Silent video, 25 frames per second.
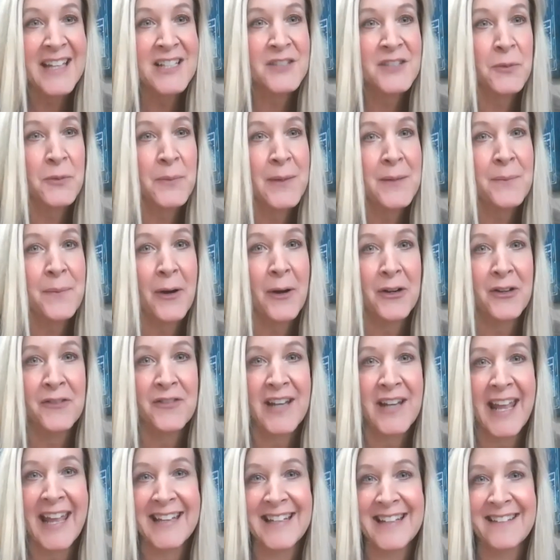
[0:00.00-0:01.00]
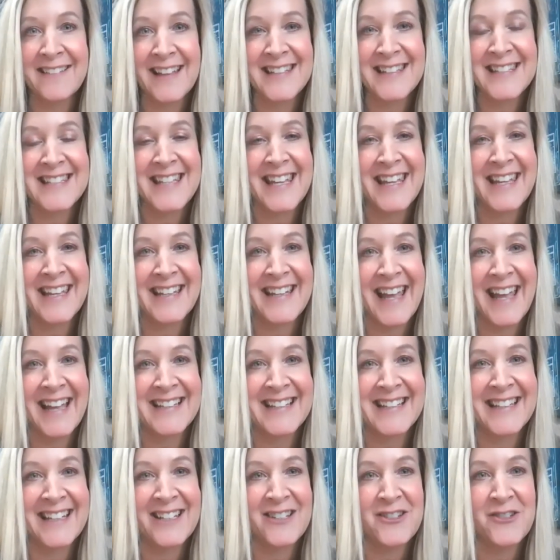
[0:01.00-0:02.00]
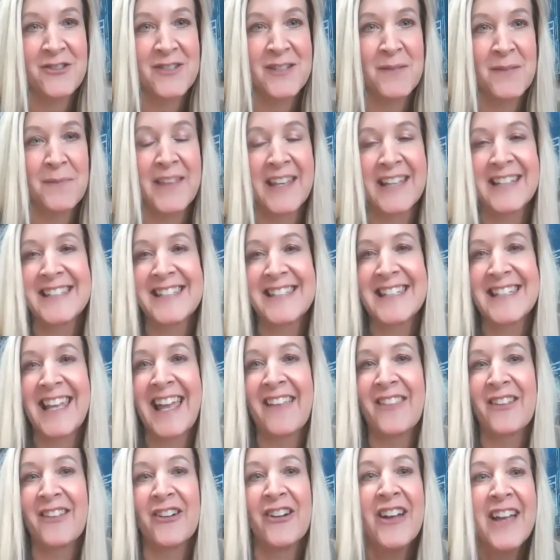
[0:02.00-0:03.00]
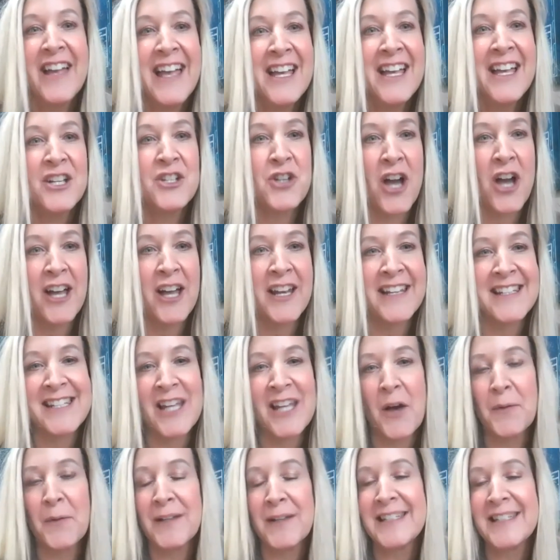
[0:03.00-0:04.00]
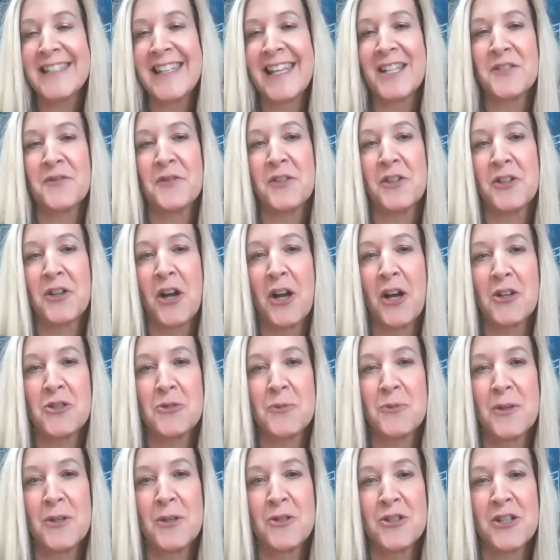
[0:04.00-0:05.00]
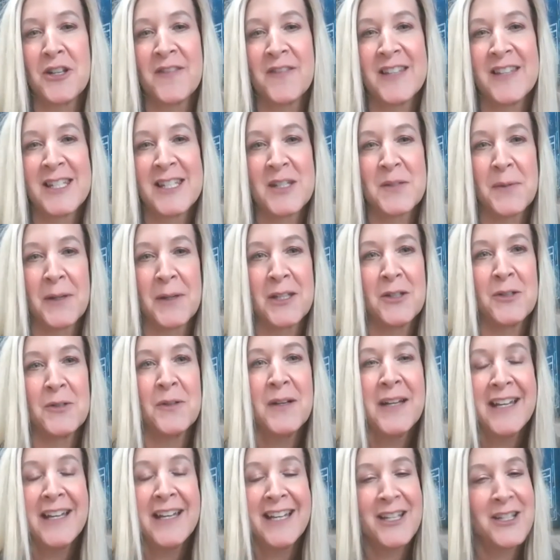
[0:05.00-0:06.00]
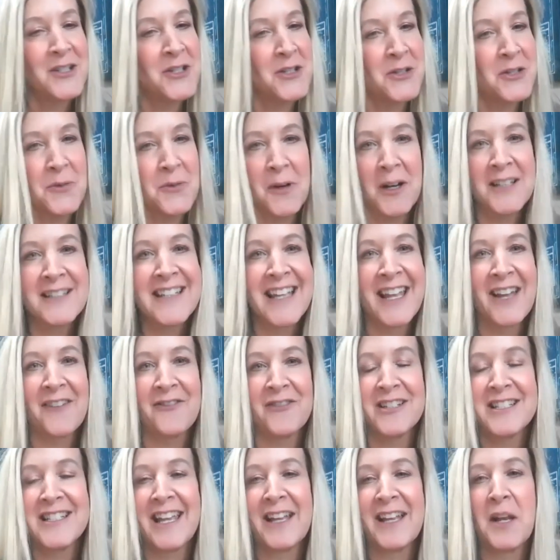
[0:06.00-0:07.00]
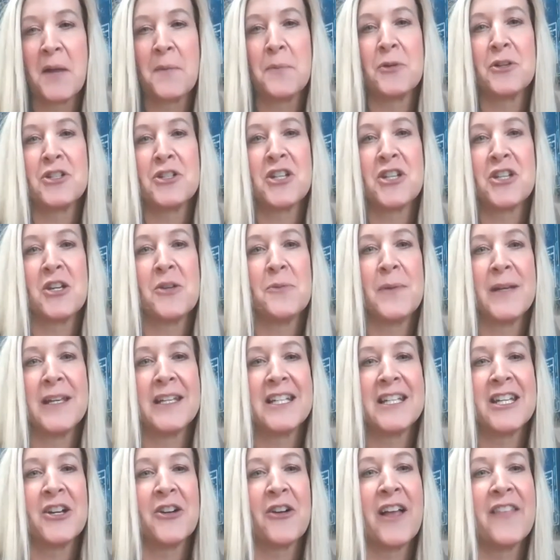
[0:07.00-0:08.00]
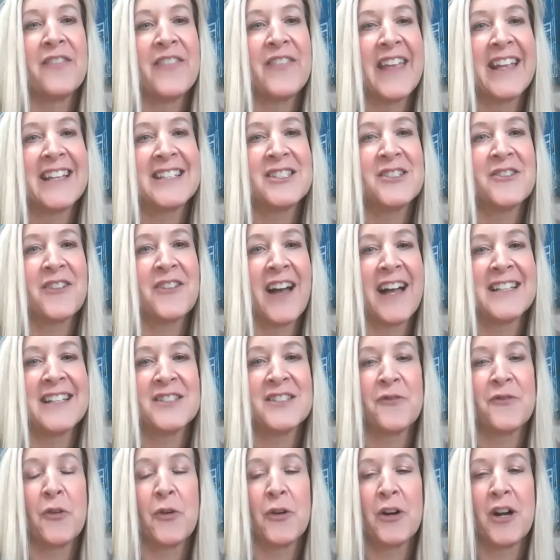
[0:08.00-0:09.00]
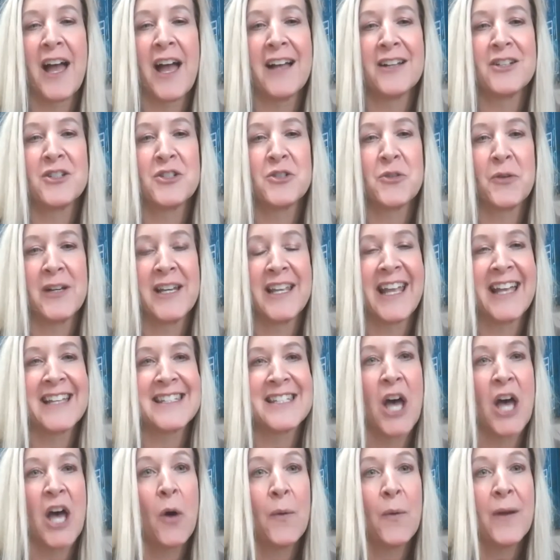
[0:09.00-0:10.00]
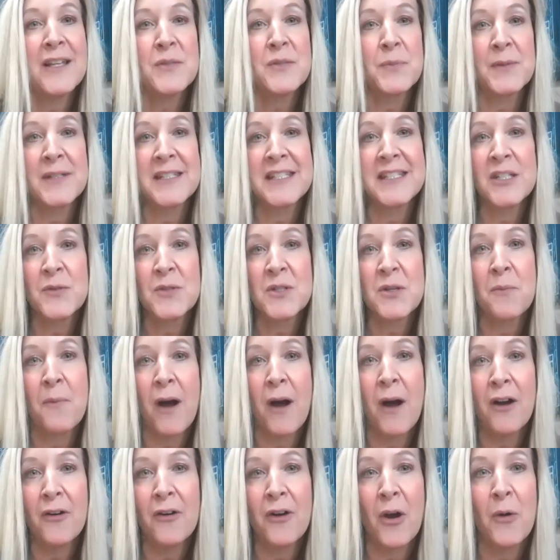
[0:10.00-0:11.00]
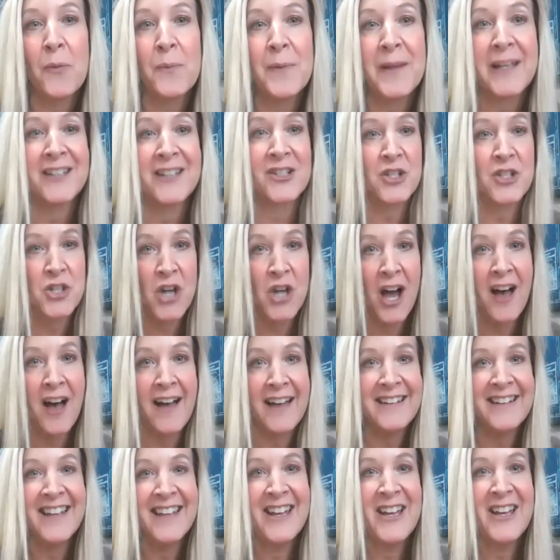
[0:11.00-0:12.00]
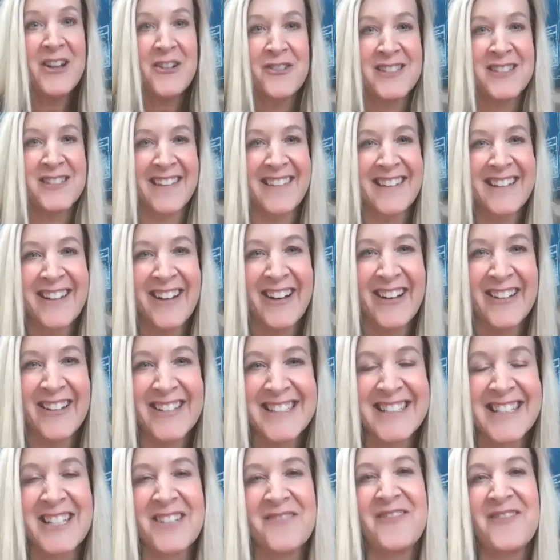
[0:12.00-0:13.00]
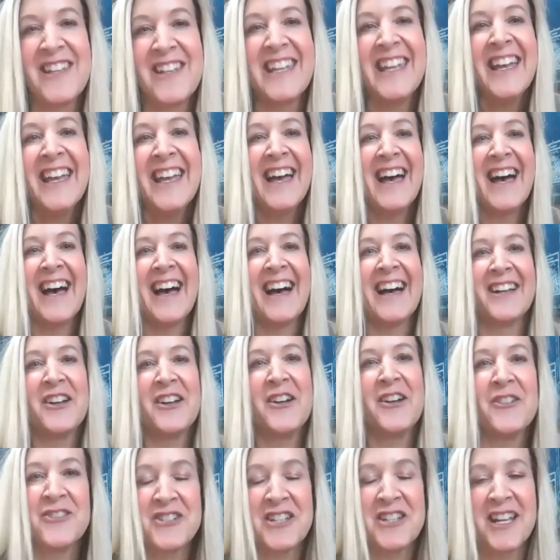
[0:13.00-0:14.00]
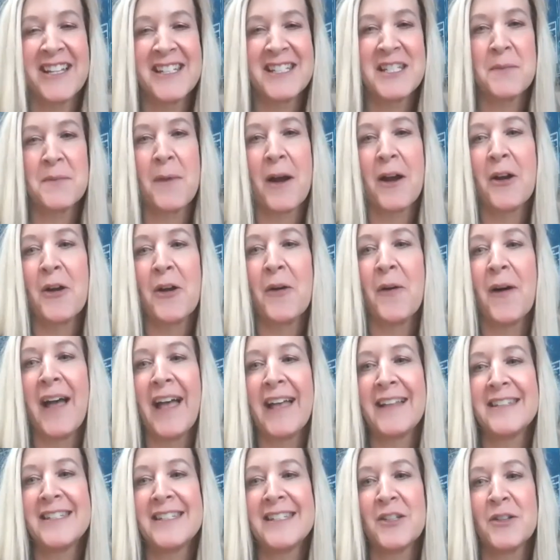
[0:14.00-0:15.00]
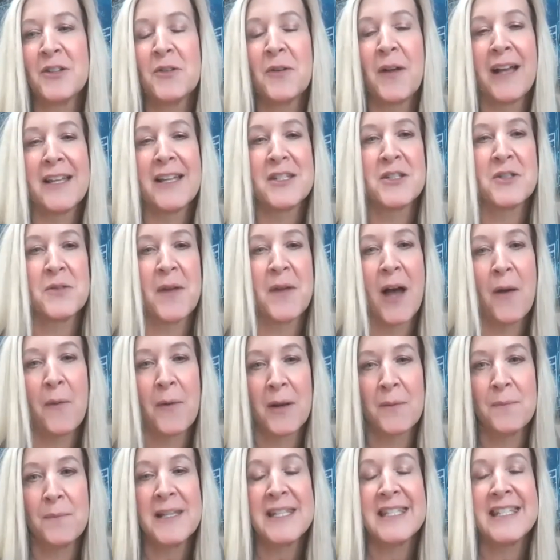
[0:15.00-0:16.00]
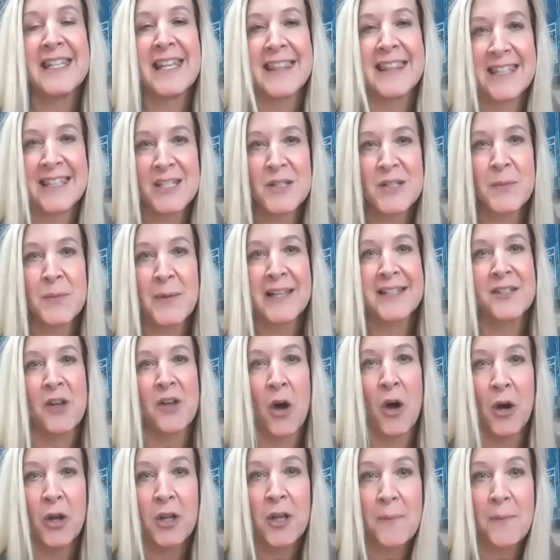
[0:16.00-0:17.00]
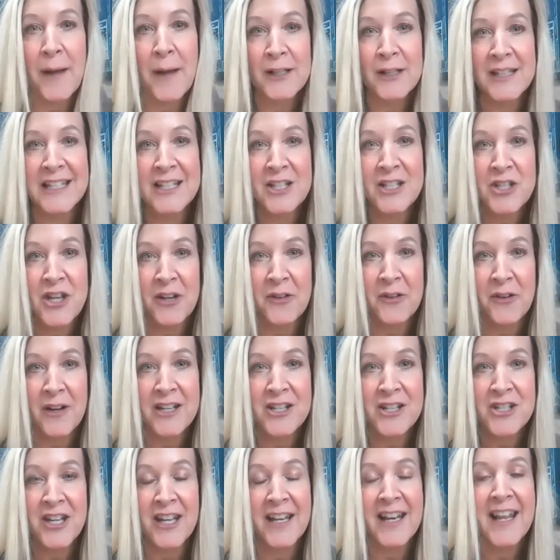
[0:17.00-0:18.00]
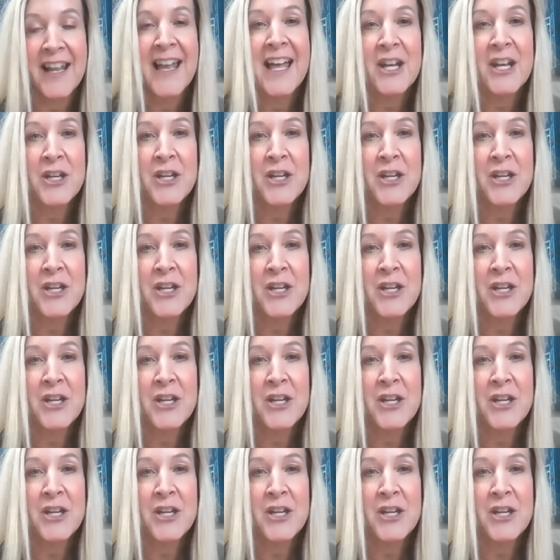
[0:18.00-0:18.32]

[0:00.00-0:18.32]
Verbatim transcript: Thanks for being part of it, Andy. Let's stay connected and do some things together. John, as always, thanks for your contribution. This is what you do all day, every day, and I appreciate you being here. And thanks, you guys, for joining as always. We'll see you tomorrow because John, who's on the call, is going to be coaching us tomorrow. And so you guys do not want to miss it. This week is all about lead generation,